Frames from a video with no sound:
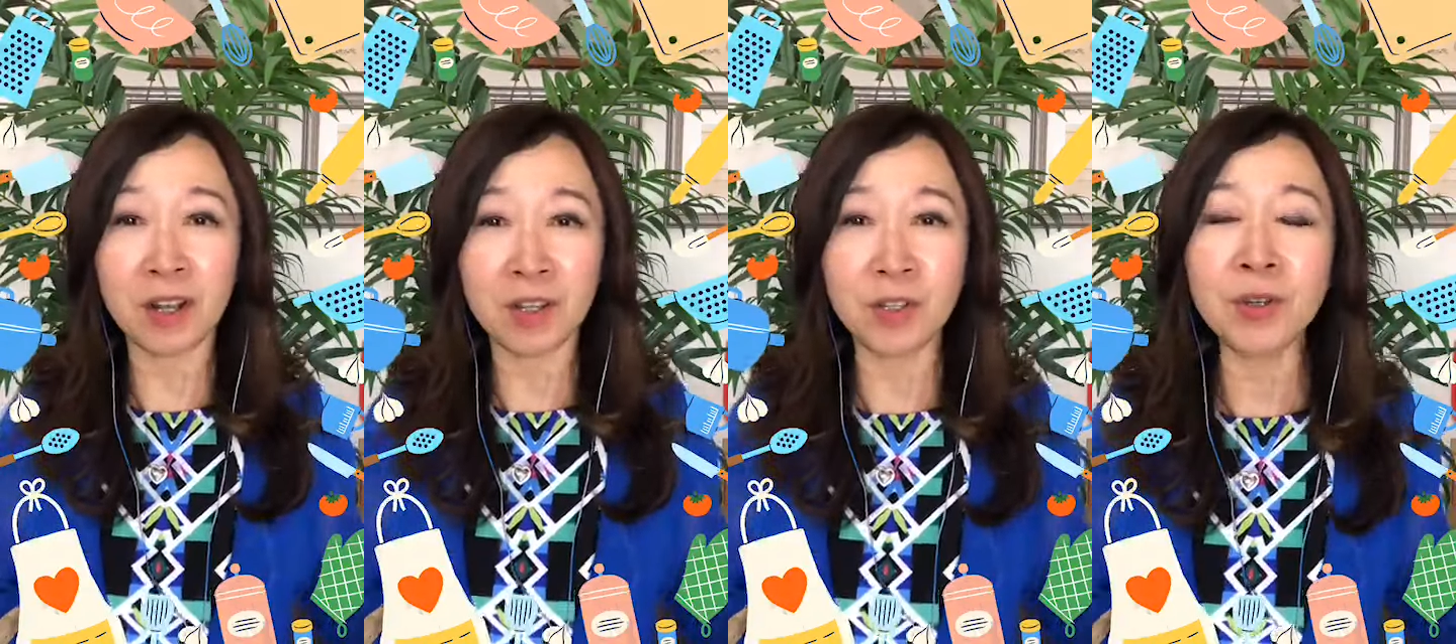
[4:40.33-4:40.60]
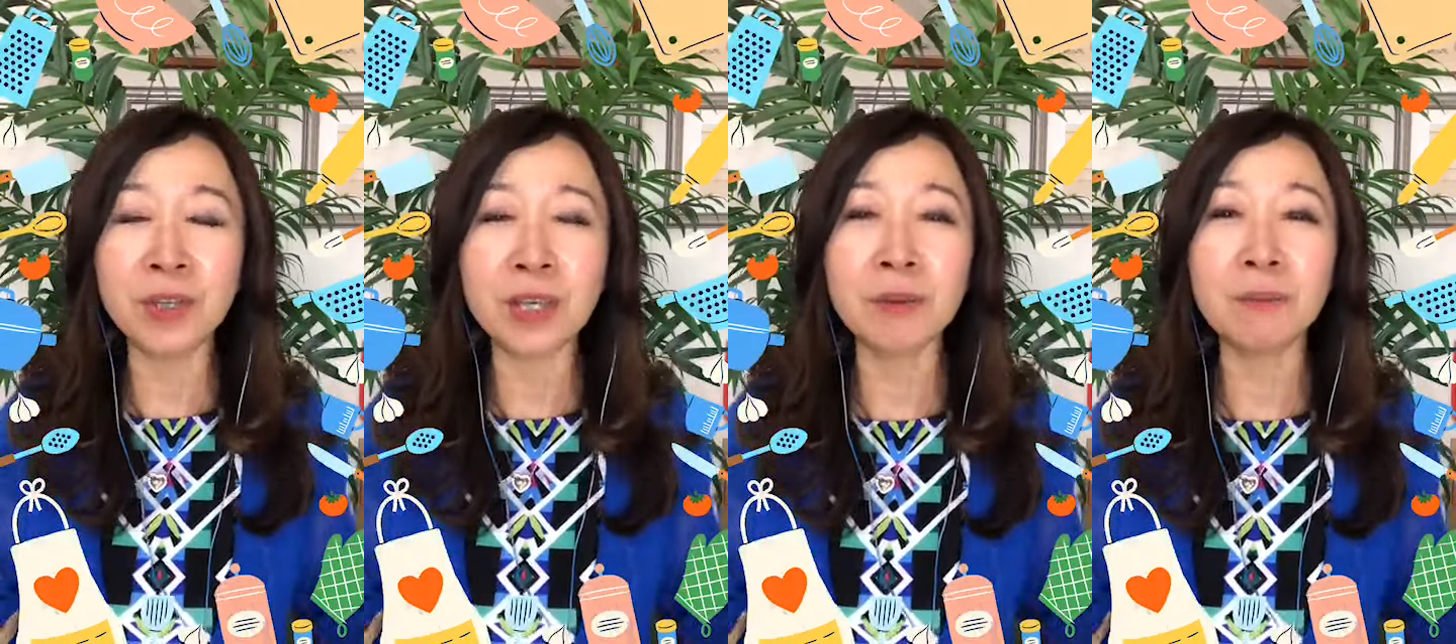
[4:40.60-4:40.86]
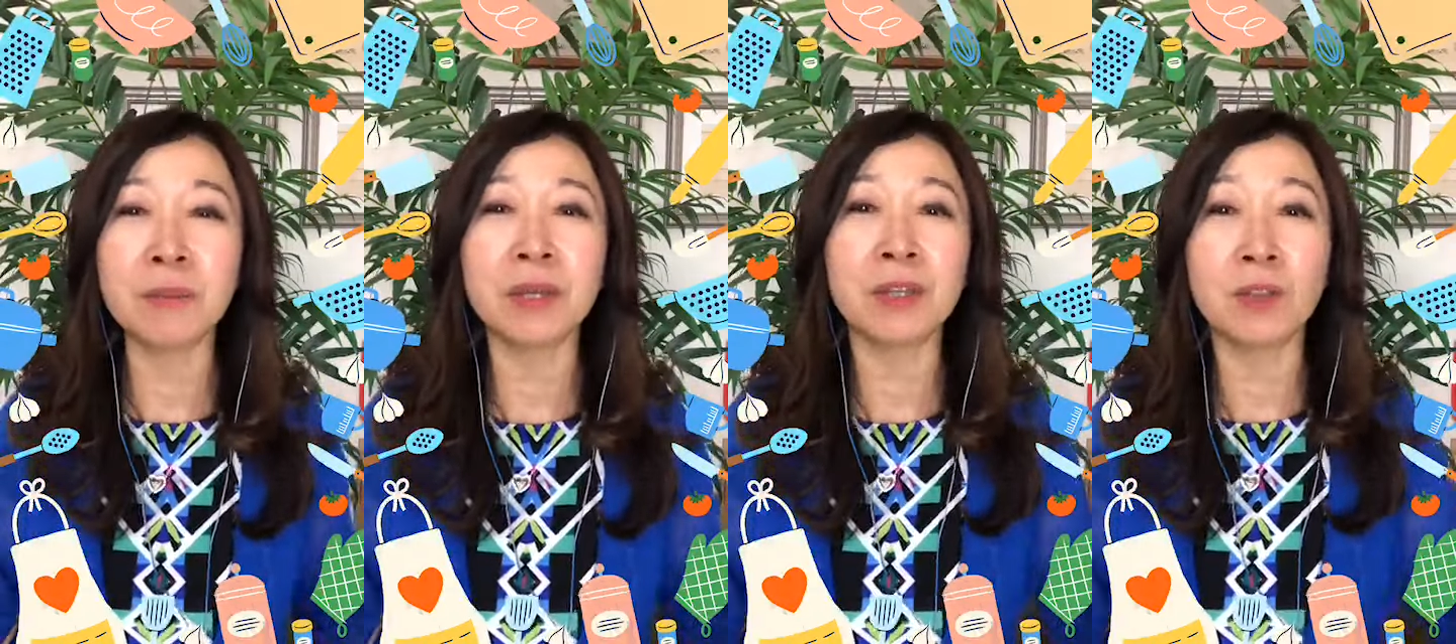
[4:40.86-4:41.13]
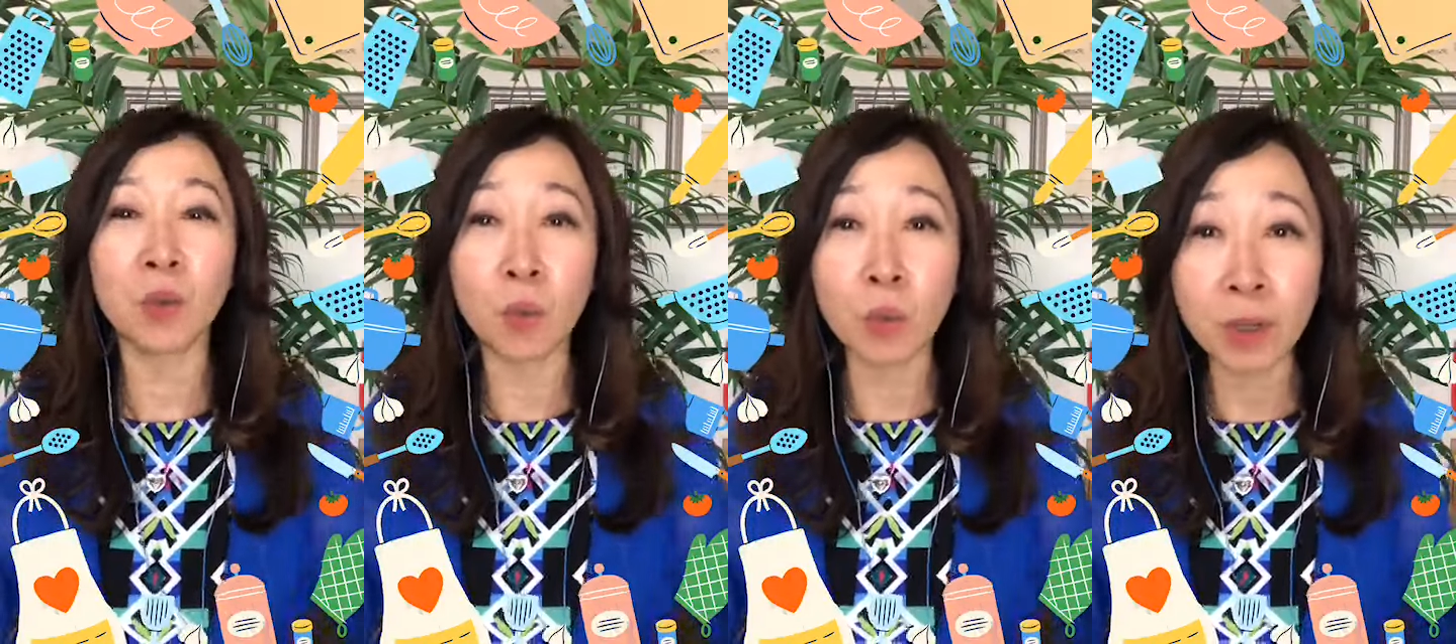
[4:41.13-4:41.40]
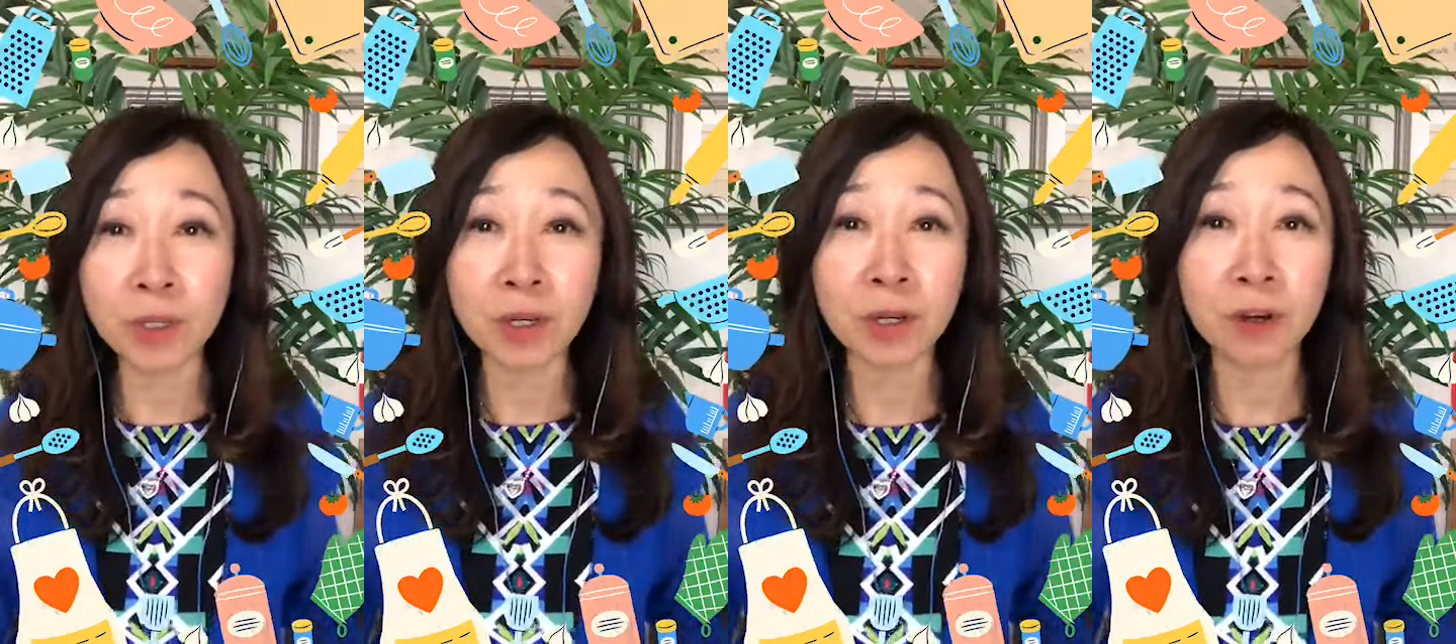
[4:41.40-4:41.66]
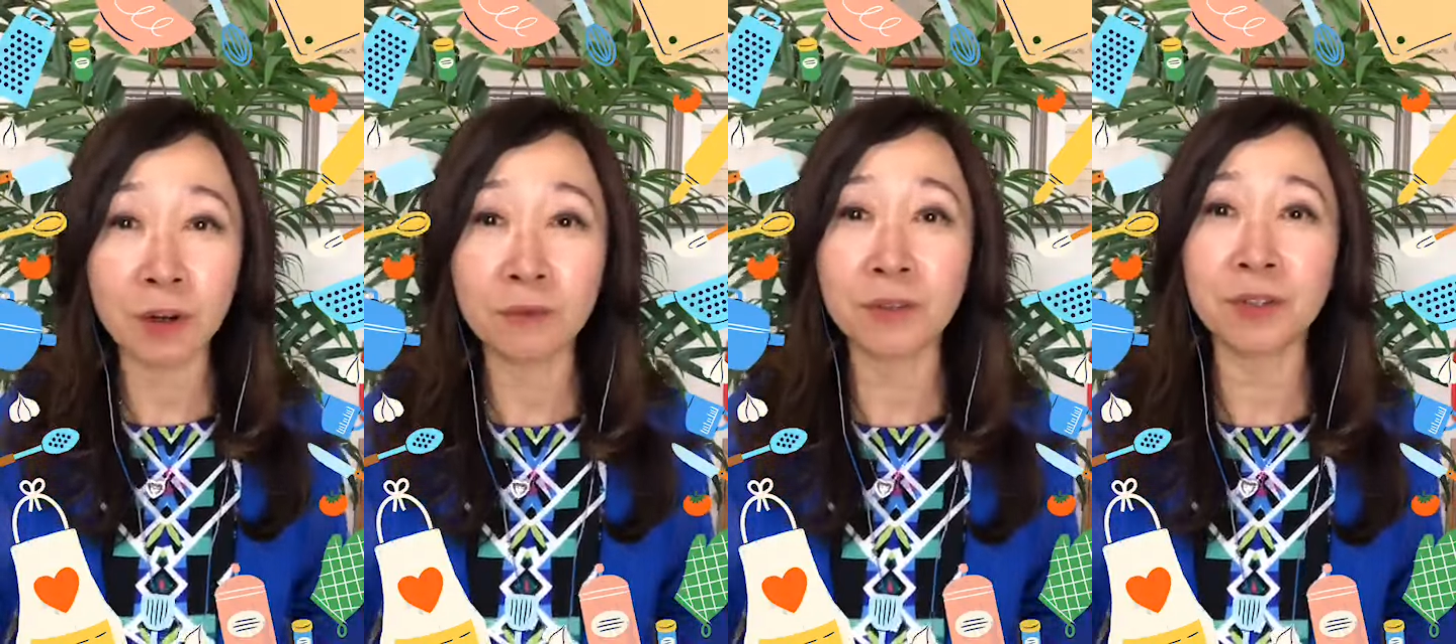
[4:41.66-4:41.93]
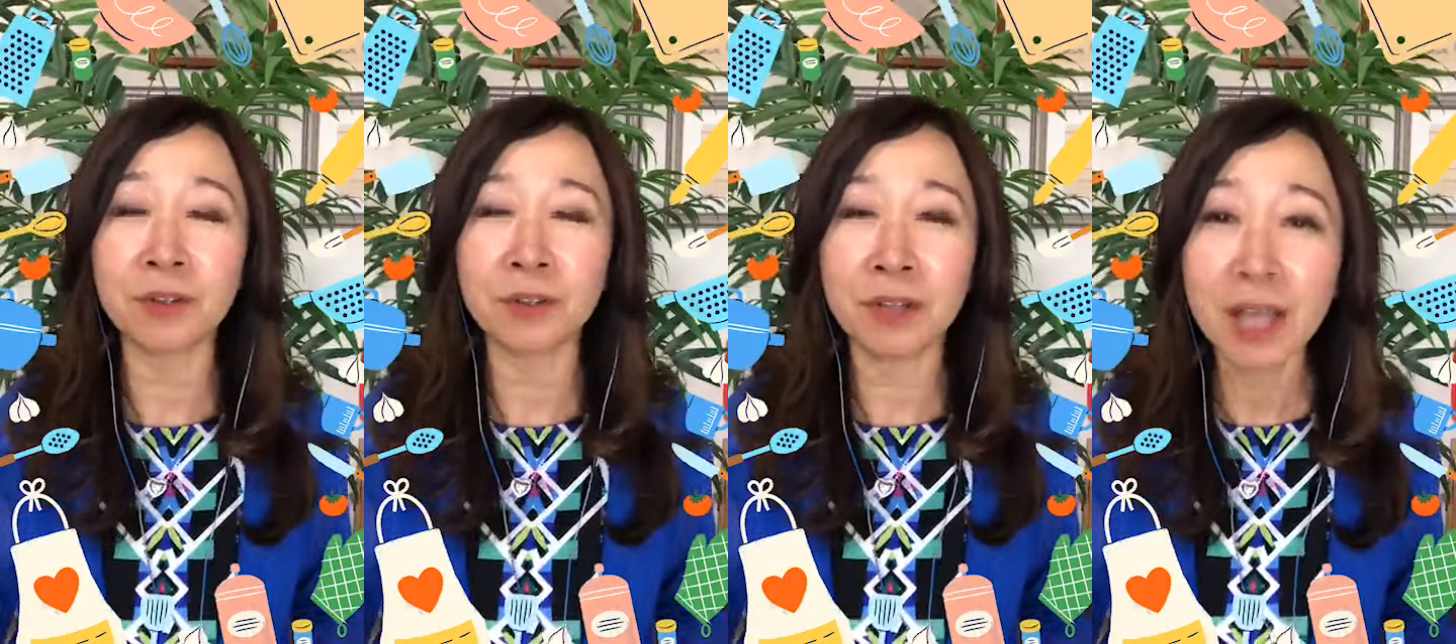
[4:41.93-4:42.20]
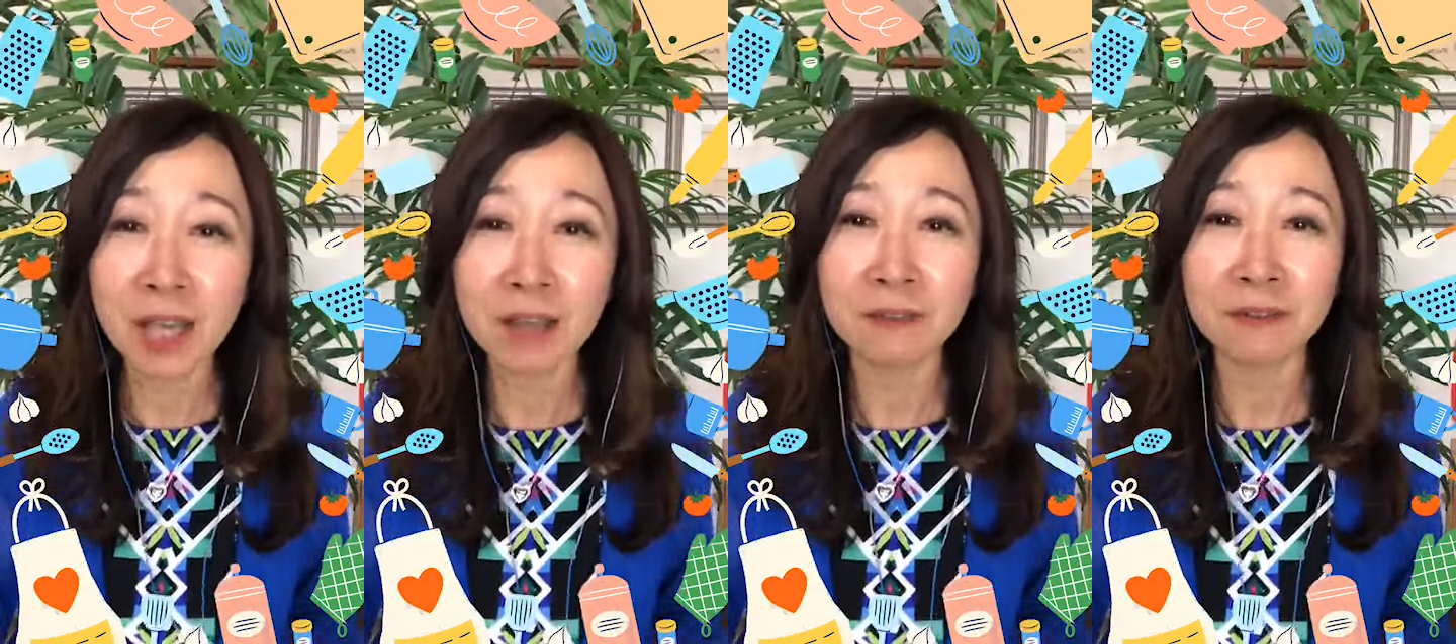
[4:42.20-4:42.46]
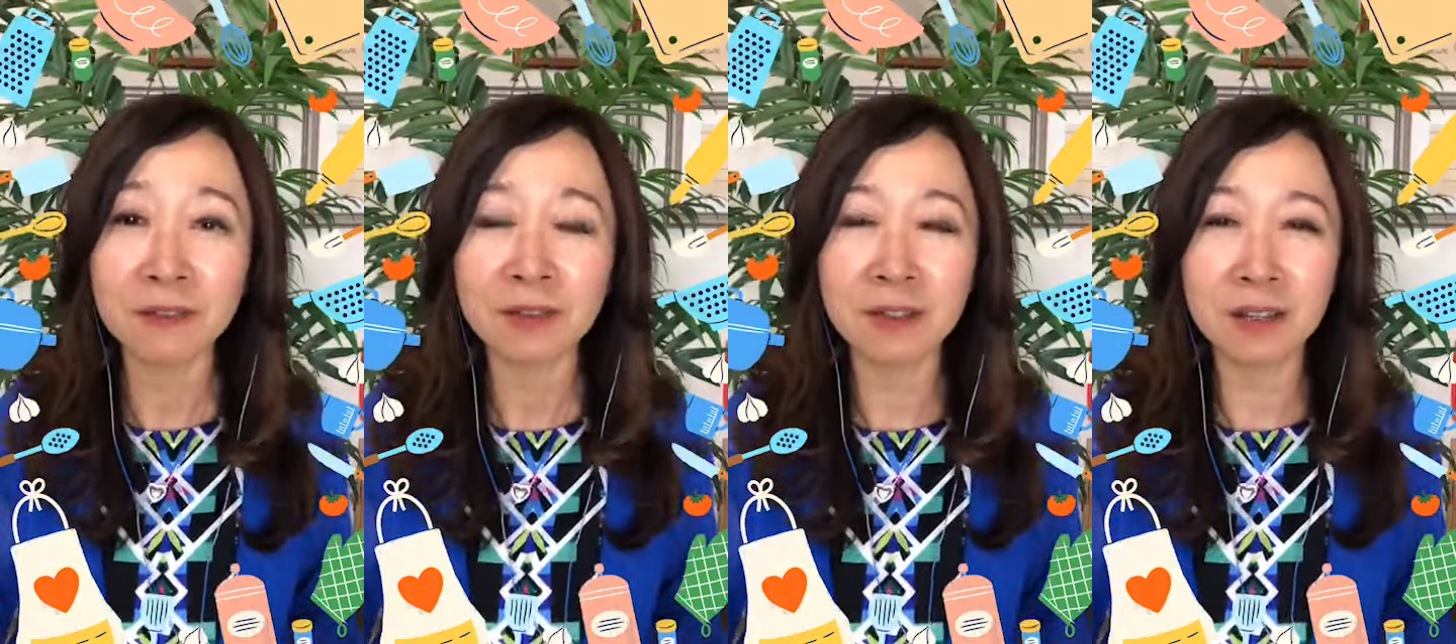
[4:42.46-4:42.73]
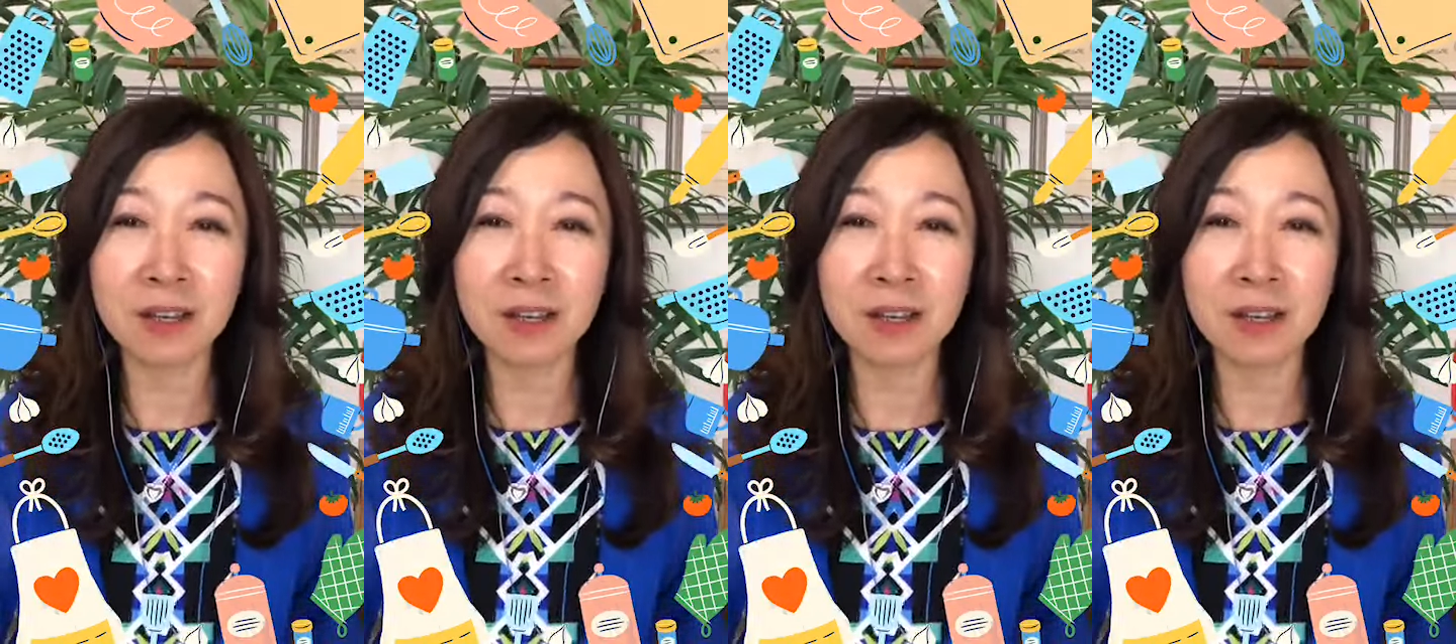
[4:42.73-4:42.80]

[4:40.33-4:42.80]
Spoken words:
You can be the winner of your life.